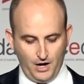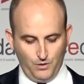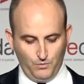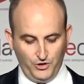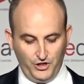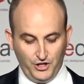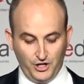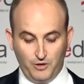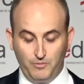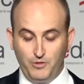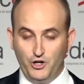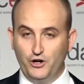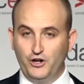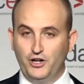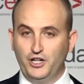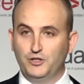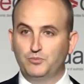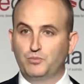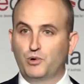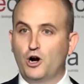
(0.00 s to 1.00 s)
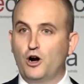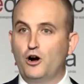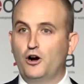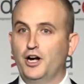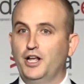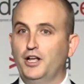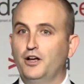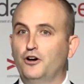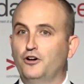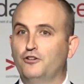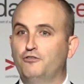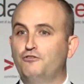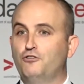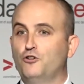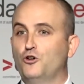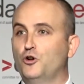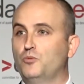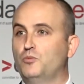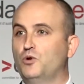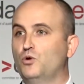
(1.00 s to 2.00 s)
with the community's priority on
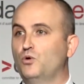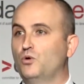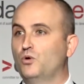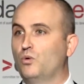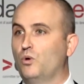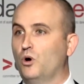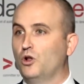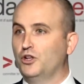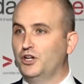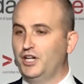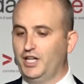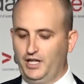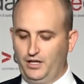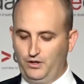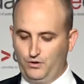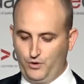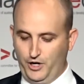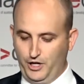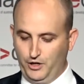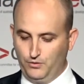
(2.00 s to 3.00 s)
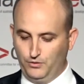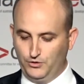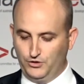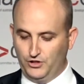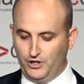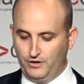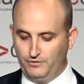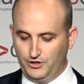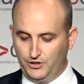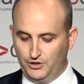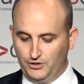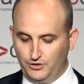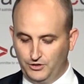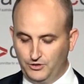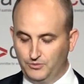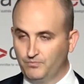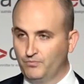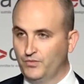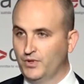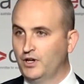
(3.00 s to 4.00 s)
affordable, quality, critical services.